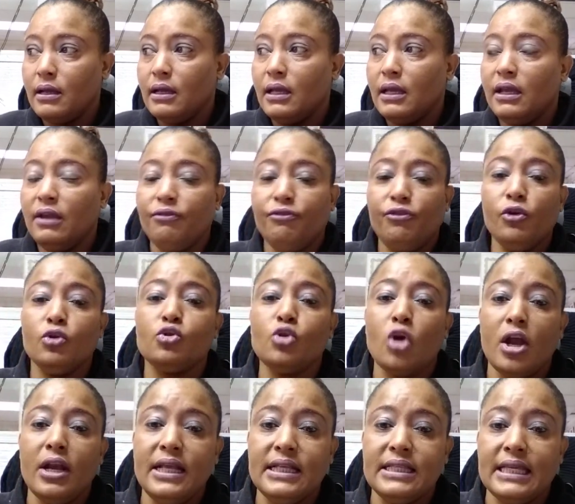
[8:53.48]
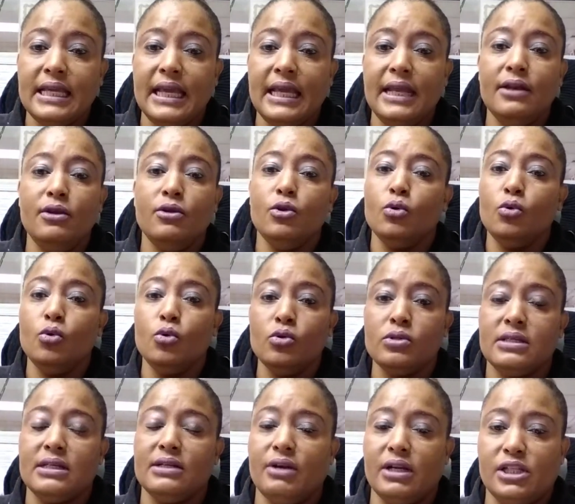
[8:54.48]
If you turn it in, you
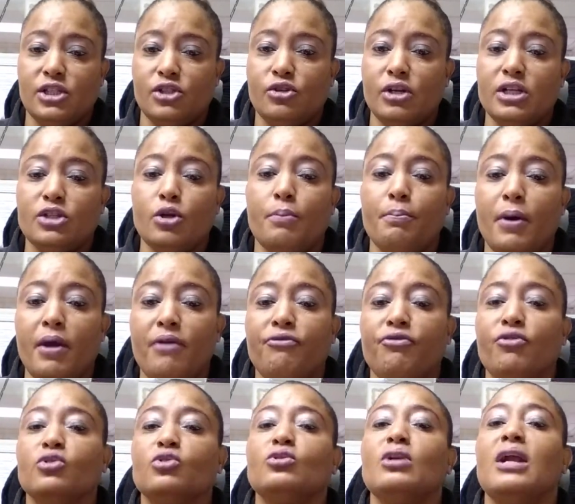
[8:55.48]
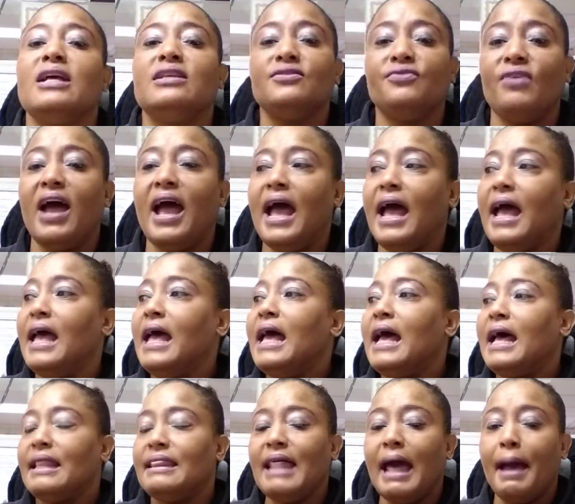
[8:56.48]
lose the registration. But if you transfer
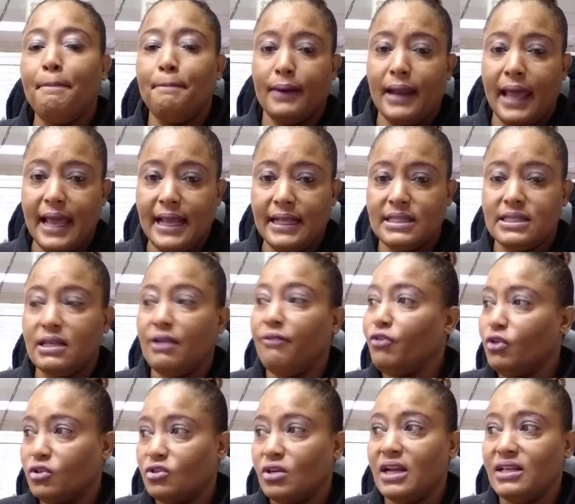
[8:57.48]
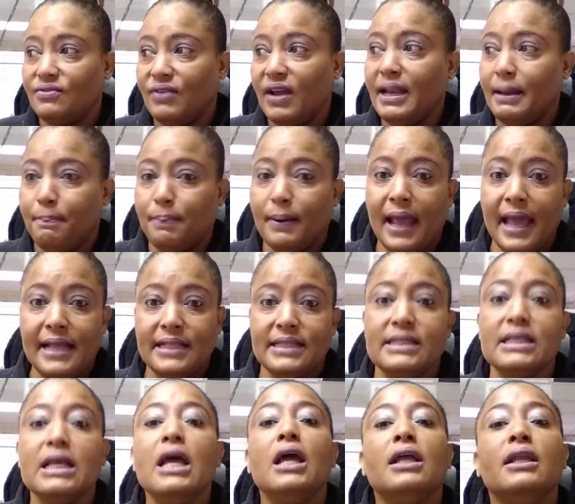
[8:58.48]
that plate, if you transfer the
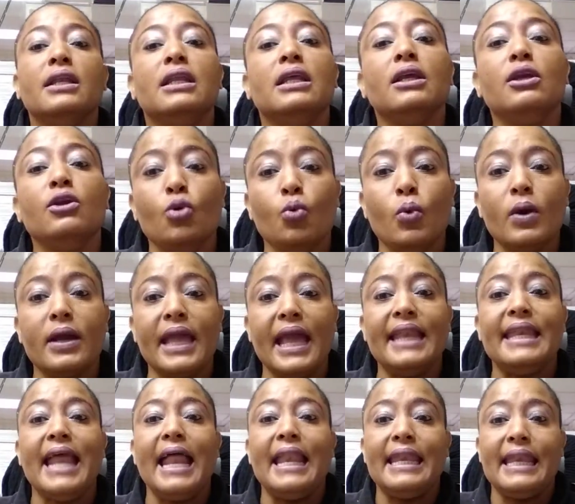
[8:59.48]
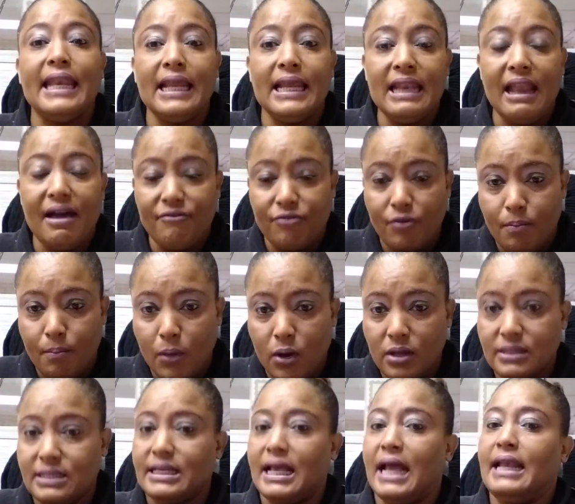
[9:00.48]
plates, you will get that 11
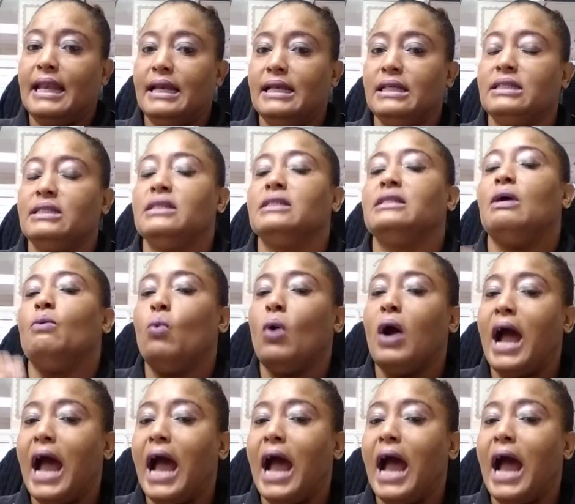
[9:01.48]
months, and then the system will